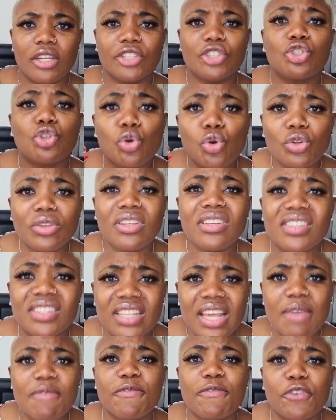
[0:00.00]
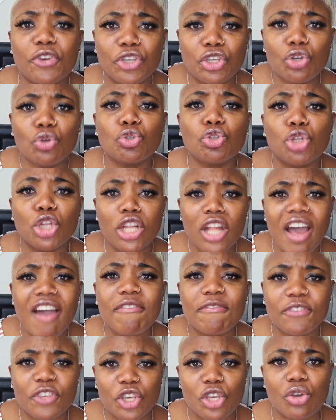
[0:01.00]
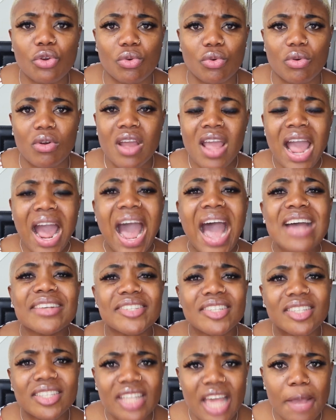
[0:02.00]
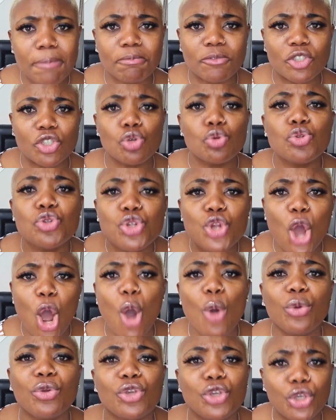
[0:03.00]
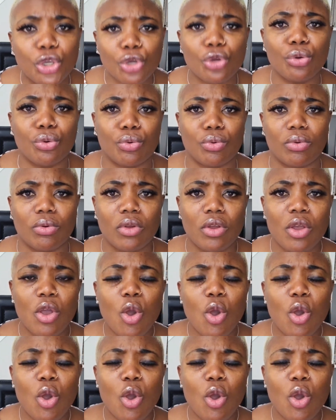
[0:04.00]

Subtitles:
Do the same for you. Love you. Accept you. Know you.